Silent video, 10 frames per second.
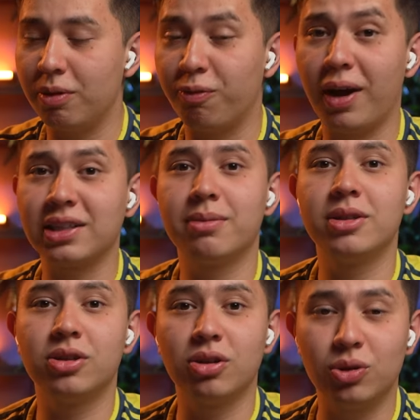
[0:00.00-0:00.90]
In fact, I'm
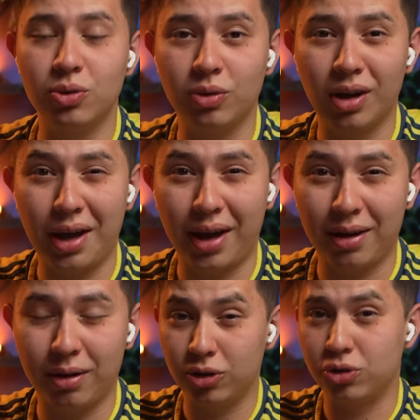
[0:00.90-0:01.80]
actually gonna do
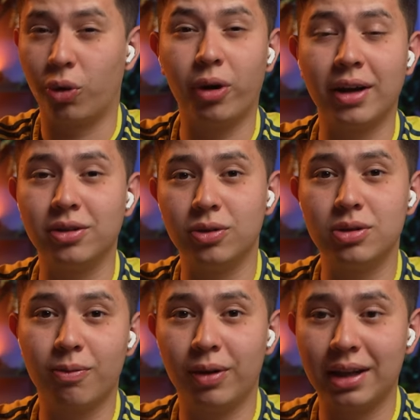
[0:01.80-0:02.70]
a tutorial on how to do something